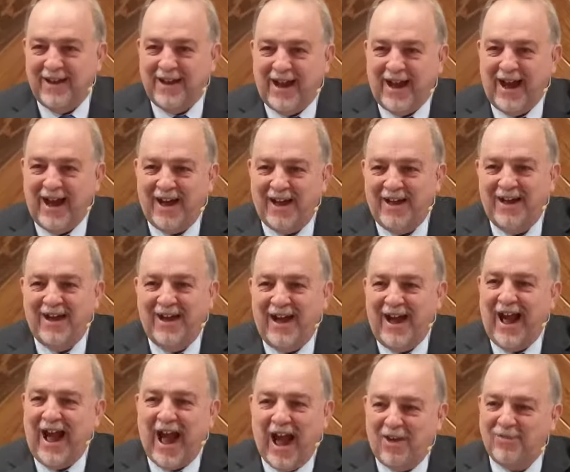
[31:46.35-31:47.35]
how,
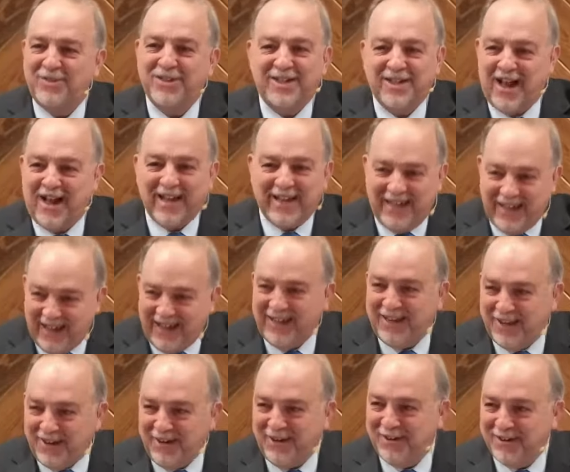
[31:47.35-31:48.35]
how did I get
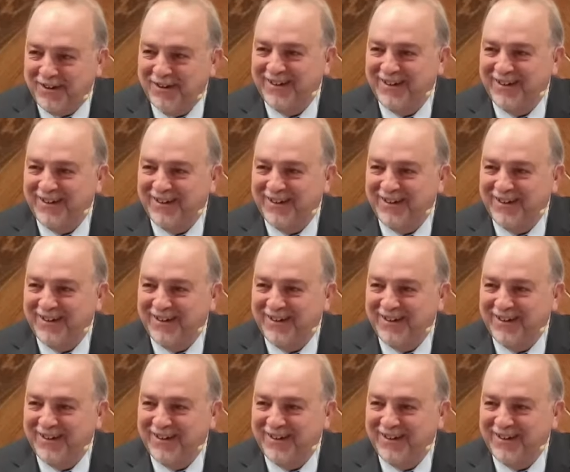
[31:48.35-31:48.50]
here?